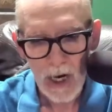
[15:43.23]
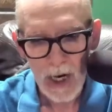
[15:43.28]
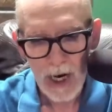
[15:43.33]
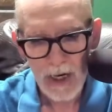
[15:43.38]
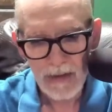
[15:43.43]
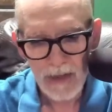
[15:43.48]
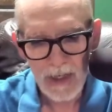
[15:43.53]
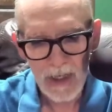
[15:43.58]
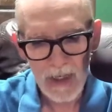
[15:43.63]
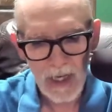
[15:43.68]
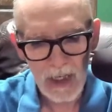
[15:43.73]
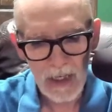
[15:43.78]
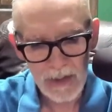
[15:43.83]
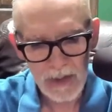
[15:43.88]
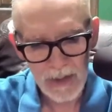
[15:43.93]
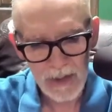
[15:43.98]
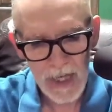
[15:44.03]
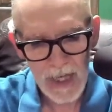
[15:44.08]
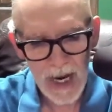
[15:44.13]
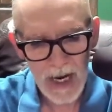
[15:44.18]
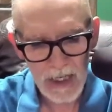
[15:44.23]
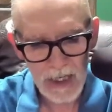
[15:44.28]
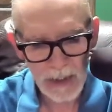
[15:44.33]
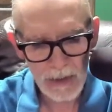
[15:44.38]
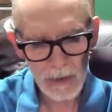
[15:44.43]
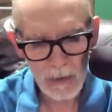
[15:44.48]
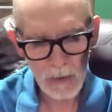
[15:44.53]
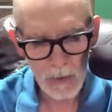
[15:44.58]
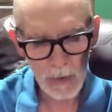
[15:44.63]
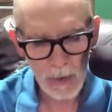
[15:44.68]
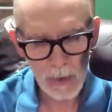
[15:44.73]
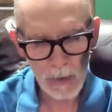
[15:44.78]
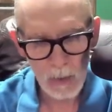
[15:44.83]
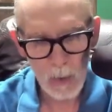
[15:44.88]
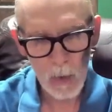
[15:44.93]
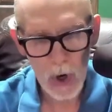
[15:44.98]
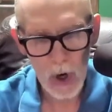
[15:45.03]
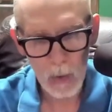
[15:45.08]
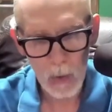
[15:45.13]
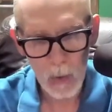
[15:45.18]
I think in our society we
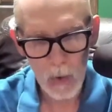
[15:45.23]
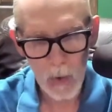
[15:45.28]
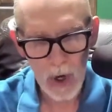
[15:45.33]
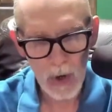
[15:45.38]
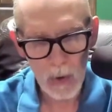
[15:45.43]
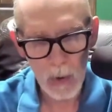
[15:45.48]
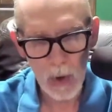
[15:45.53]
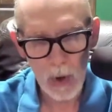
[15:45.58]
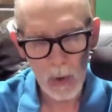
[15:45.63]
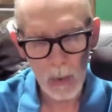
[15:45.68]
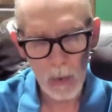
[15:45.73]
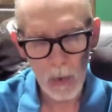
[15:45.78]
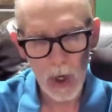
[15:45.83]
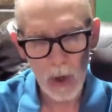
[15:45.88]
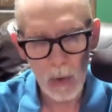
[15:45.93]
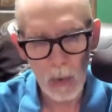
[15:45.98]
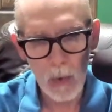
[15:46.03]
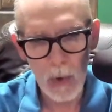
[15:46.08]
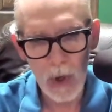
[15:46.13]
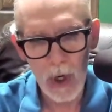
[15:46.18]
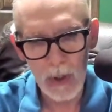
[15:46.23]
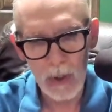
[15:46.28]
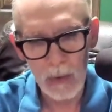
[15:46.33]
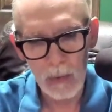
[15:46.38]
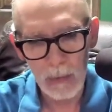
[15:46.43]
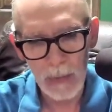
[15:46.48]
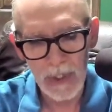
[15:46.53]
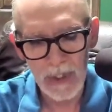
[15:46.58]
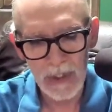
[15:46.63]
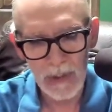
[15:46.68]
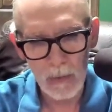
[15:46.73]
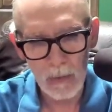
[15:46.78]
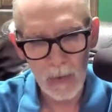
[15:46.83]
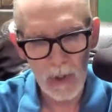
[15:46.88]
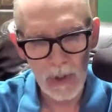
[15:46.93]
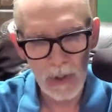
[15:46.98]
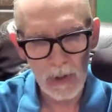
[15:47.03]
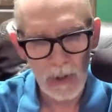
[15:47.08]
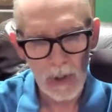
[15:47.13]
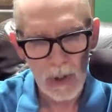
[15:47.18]
want, but
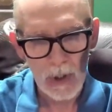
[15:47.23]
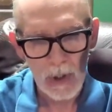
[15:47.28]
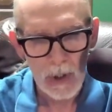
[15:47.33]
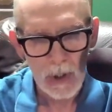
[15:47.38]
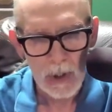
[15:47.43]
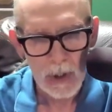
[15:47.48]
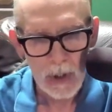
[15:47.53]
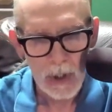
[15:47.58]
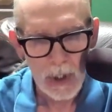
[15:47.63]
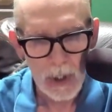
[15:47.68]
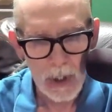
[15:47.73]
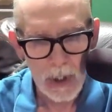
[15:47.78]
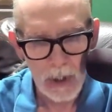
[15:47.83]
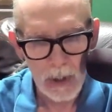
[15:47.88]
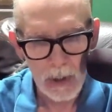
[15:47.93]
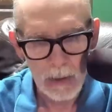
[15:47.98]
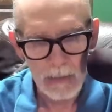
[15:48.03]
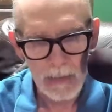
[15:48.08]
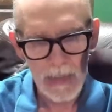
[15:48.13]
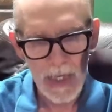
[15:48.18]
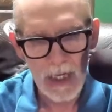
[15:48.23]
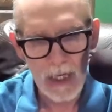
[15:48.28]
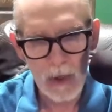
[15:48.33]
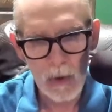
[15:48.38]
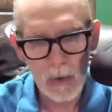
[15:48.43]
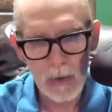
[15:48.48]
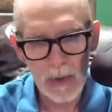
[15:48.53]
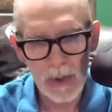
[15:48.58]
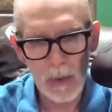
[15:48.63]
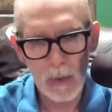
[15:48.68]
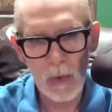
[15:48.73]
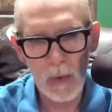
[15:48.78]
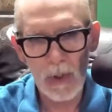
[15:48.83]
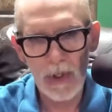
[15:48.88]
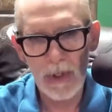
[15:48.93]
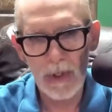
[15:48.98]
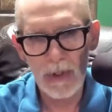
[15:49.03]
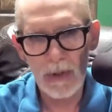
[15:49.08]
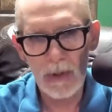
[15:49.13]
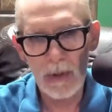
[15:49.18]
we're not always
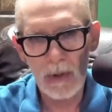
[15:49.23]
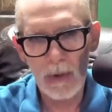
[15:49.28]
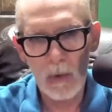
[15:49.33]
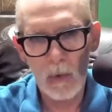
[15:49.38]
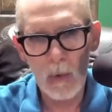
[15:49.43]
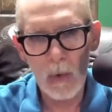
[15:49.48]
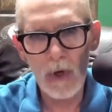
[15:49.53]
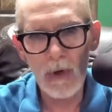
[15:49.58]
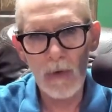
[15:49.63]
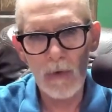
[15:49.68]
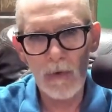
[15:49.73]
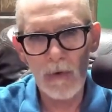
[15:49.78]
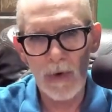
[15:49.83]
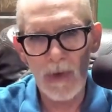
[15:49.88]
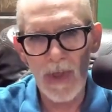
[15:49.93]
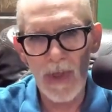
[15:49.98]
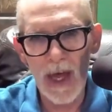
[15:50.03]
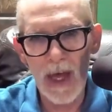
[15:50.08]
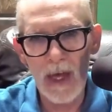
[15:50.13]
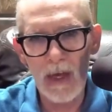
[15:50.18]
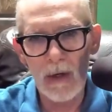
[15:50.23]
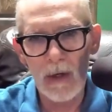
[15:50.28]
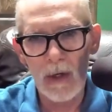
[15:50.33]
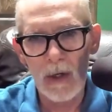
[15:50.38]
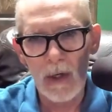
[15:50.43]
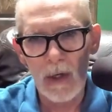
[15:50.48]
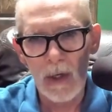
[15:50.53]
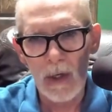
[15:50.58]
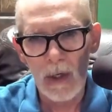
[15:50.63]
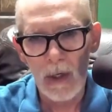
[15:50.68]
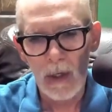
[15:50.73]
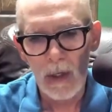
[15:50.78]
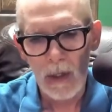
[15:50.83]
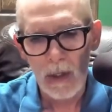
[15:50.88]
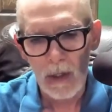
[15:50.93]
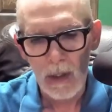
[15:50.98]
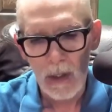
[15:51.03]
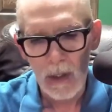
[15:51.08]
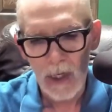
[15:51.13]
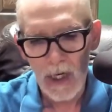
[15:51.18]
willing to work for that.
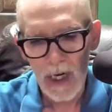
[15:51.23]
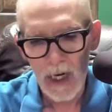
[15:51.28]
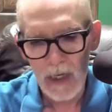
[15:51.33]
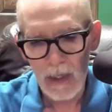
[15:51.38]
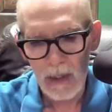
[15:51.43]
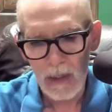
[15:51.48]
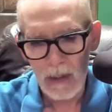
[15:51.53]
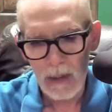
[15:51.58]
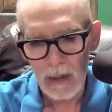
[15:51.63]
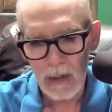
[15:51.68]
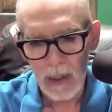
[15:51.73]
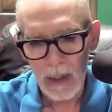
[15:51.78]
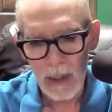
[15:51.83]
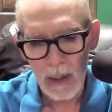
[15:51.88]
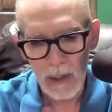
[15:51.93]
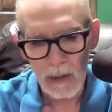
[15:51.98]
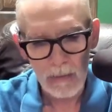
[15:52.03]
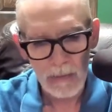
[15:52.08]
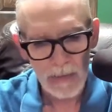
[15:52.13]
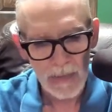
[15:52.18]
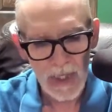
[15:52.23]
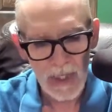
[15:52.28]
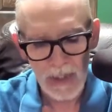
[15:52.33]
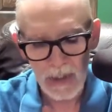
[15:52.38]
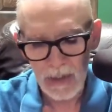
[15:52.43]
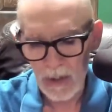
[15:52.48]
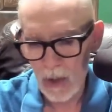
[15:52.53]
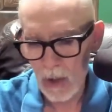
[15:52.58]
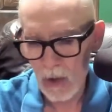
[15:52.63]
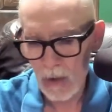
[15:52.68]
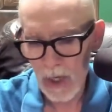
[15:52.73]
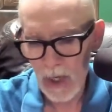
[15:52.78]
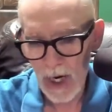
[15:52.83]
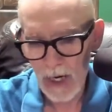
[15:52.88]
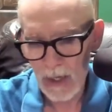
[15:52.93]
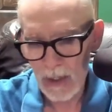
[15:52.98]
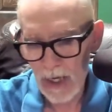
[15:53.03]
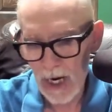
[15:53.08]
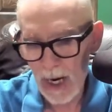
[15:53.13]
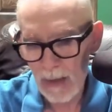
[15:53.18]
And
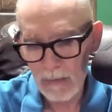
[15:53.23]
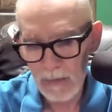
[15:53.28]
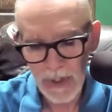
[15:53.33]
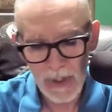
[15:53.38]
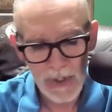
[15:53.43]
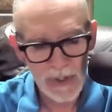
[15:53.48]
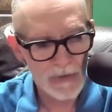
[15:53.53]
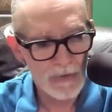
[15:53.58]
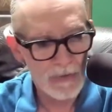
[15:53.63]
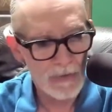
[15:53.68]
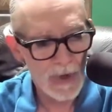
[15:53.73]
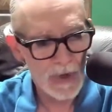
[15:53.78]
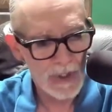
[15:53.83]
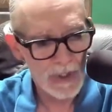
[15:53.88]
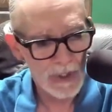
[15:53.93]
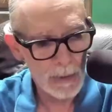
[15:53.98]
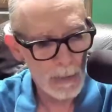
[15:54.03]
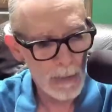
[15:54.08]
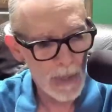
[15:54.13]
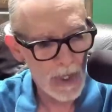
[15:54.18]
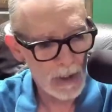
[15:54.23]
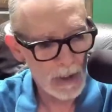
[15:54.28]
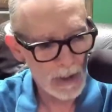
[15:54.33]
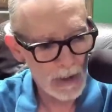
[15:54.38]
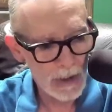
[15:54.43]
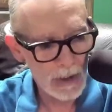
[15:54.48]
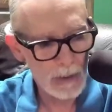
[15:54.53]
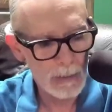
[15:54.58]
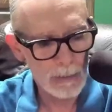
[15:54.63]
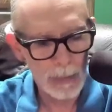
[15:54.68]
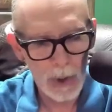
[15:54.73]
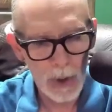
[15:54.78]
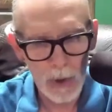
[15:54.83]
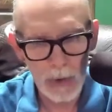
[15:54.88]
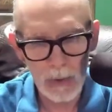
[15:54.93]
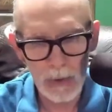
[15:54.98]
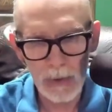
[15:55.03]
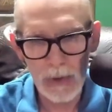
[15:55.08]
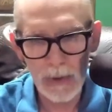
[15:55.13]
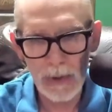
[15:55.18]
I'm just fundamentally
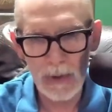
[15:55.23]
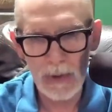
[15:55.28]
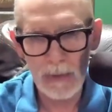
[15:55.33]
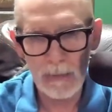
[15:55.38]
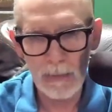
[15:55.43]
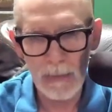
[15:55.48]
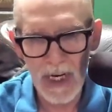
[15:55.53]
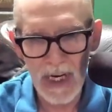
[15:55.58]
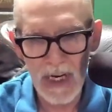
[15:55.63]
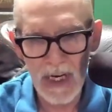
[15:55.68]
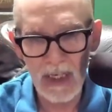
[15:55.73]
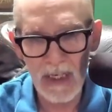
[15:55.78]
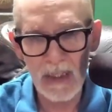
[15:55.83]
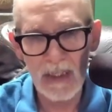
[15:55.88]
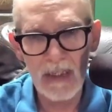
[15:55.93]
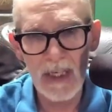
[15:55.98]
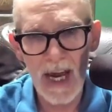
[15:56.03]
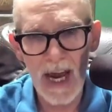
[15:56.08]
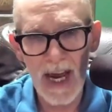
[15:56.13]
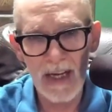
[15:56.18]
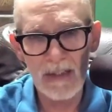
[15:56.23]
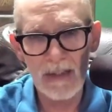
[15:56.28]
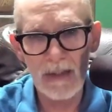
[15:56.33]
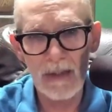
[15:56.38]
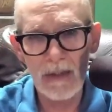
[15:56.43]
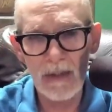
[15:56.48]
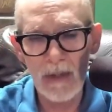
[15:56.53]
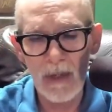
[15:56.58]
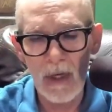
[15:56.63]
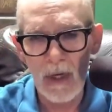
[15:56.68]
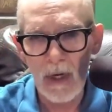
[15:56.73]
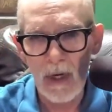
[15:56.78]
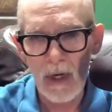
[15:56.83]
opposed to paying taxes